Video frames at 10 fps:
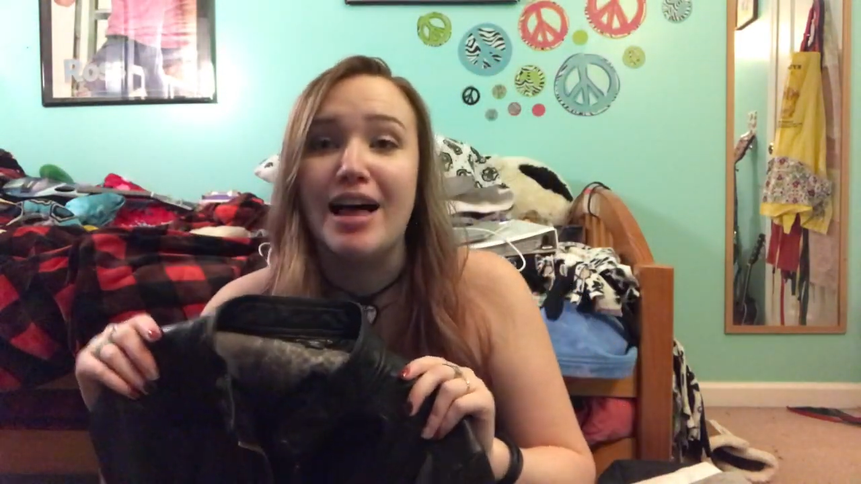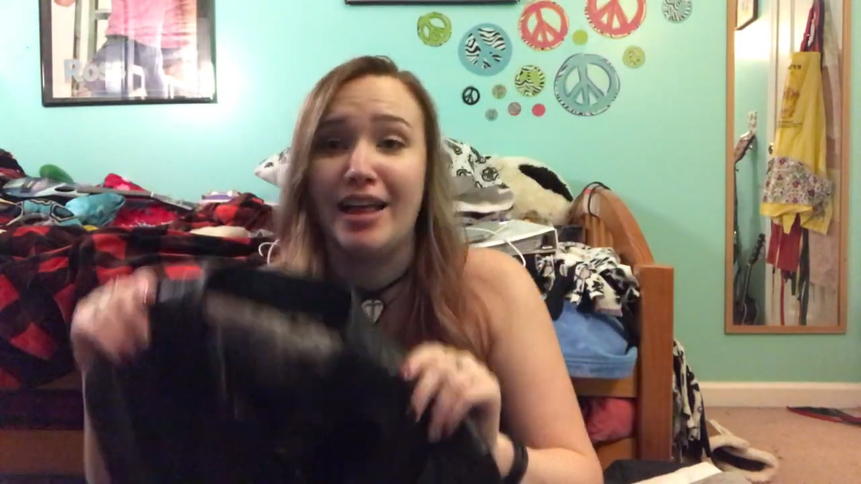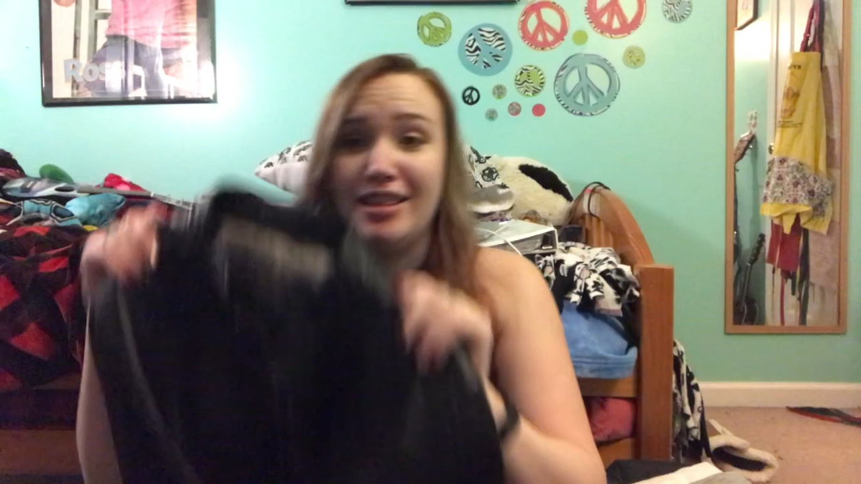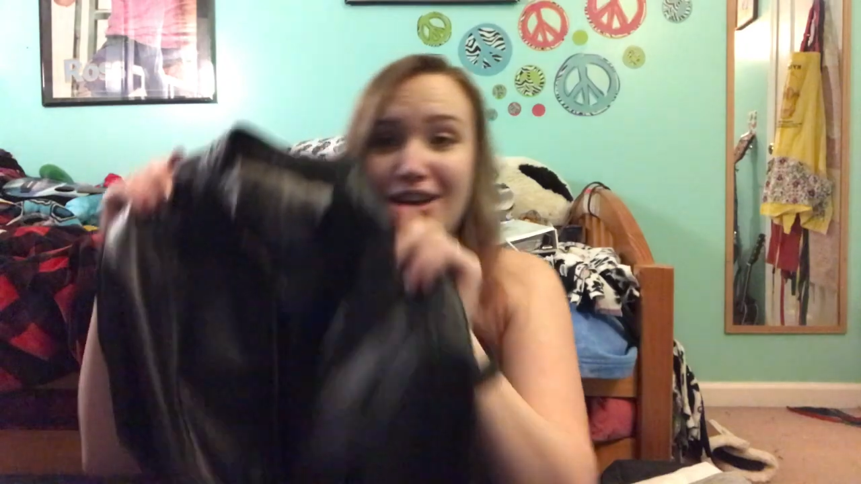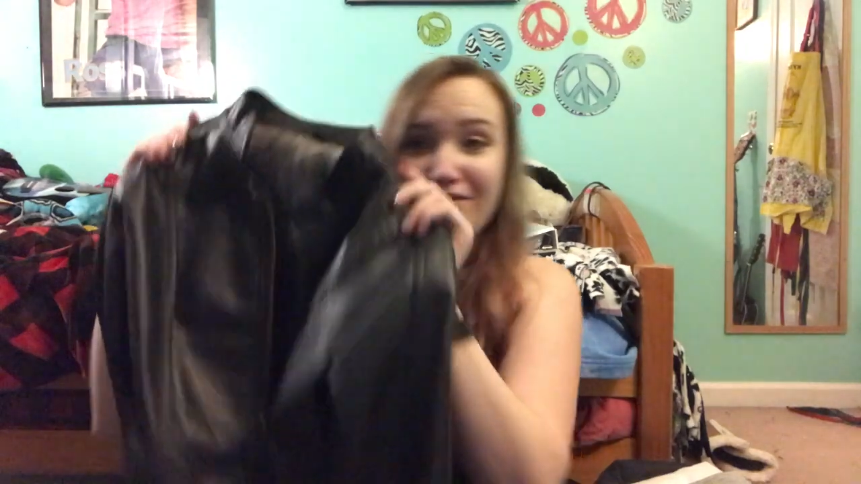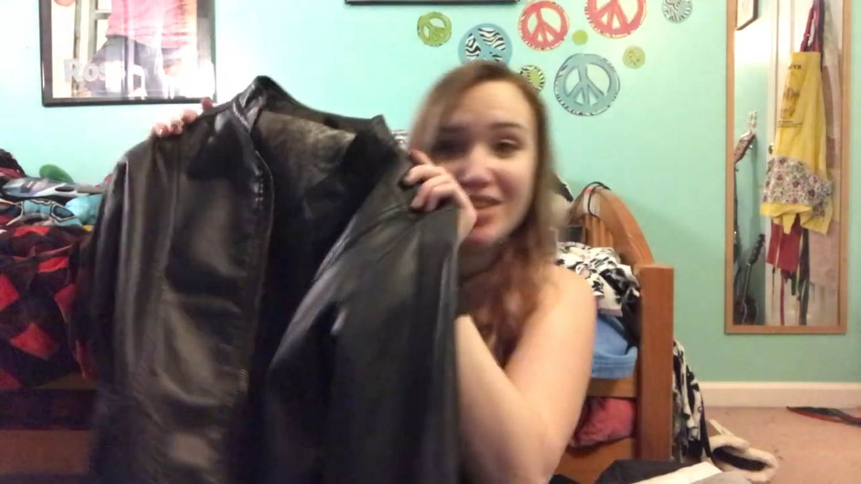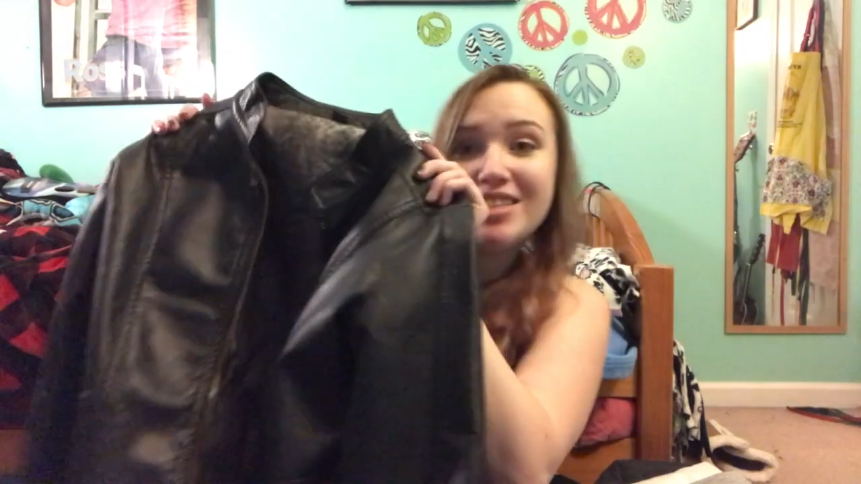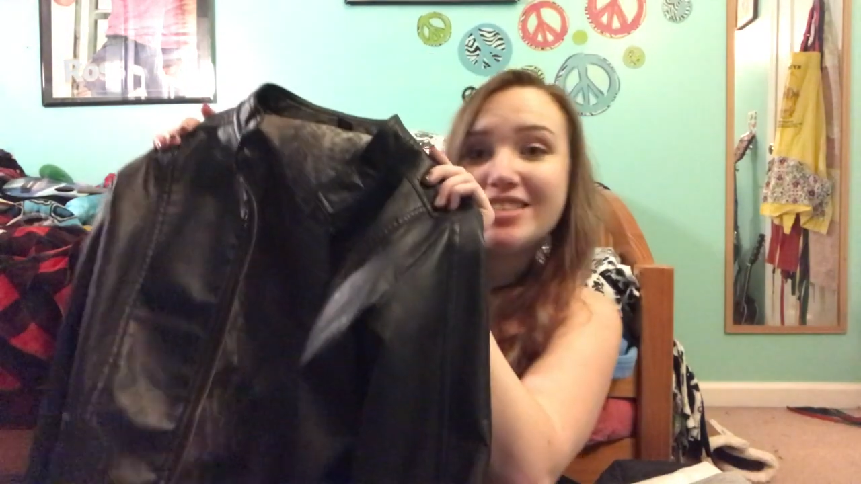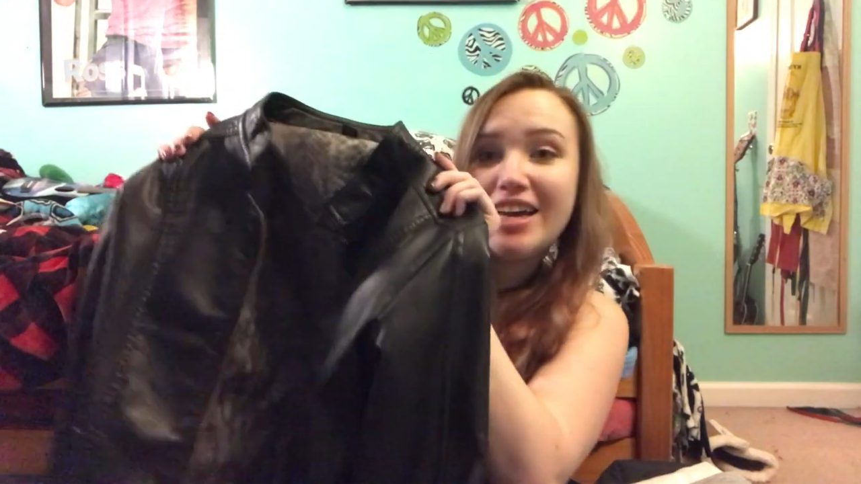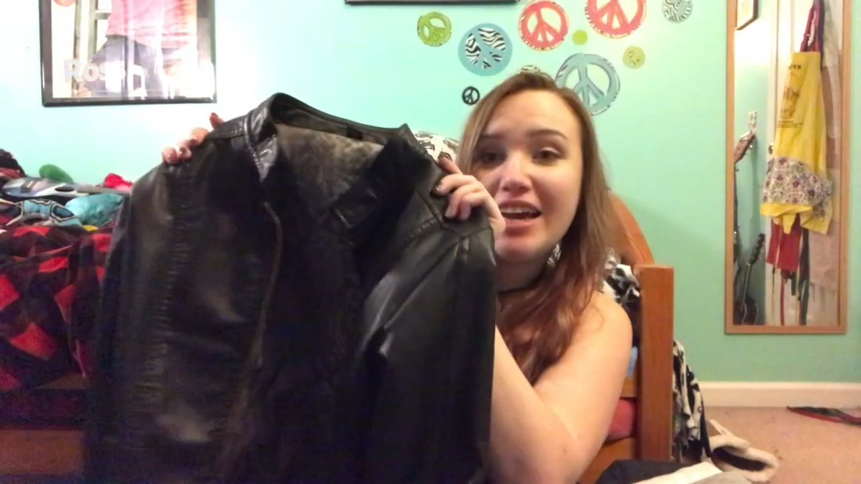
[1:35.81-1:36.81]
I love this
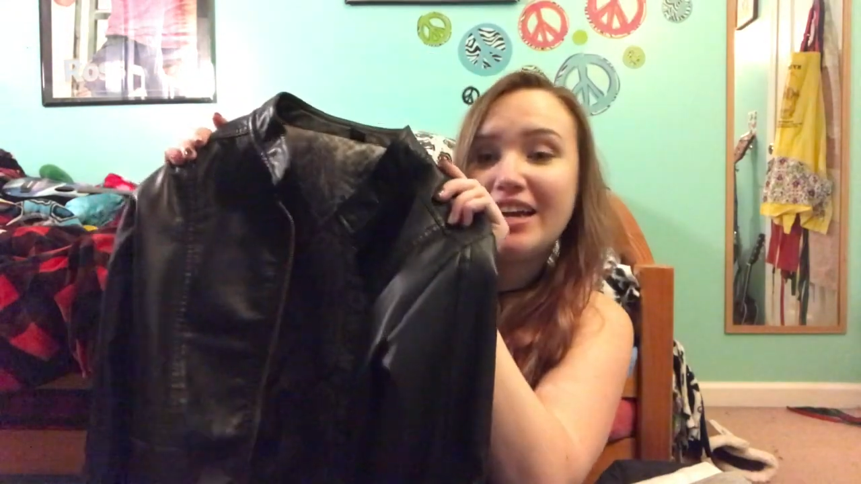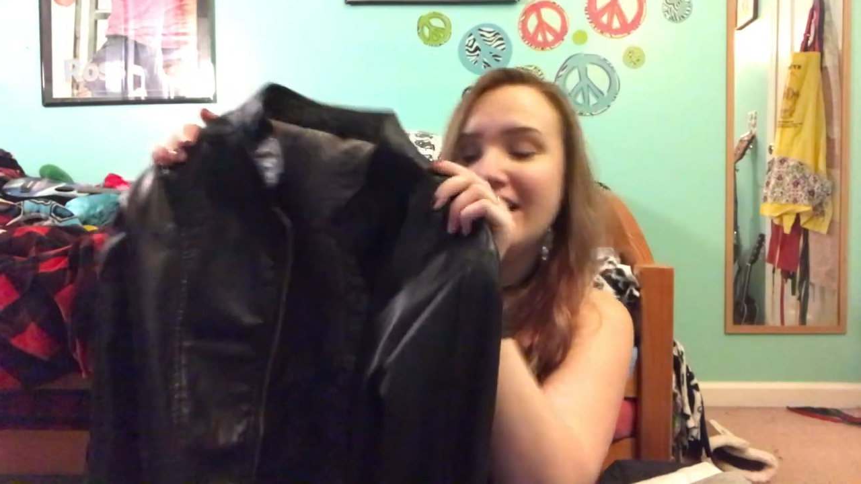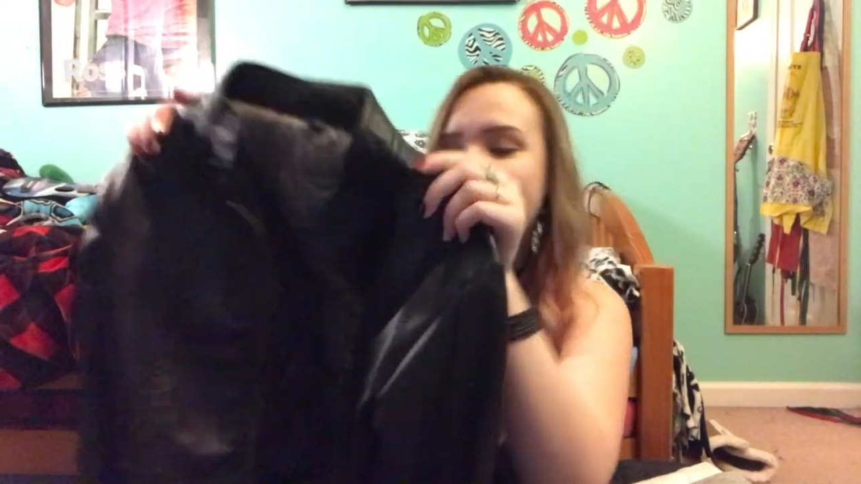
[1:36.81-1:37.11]
thing.